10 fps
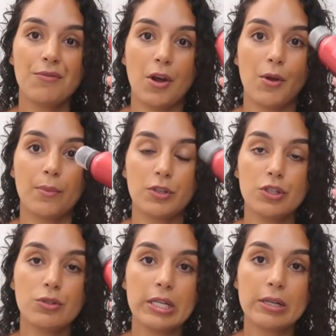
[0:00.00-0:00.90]
foam
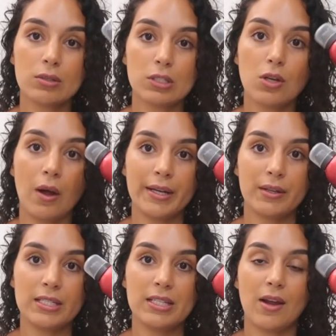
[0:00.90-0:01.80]
usually costs 9
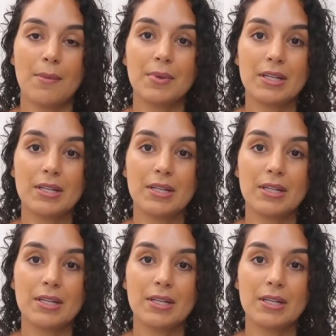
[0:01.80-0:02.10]
99 but